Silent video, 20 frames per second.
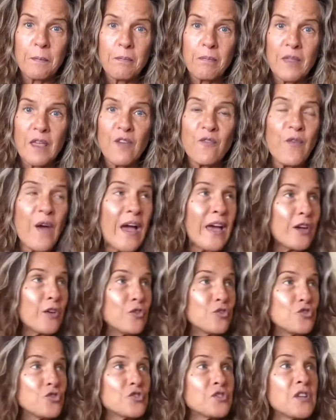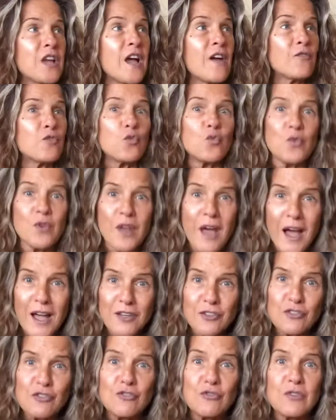If I could just have you
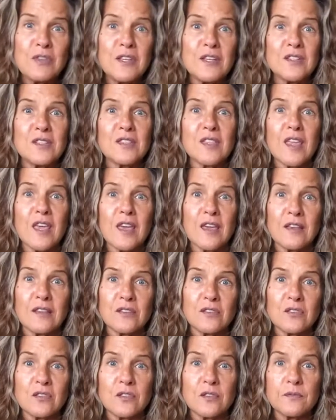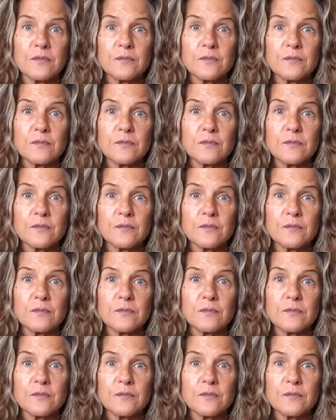not do these things,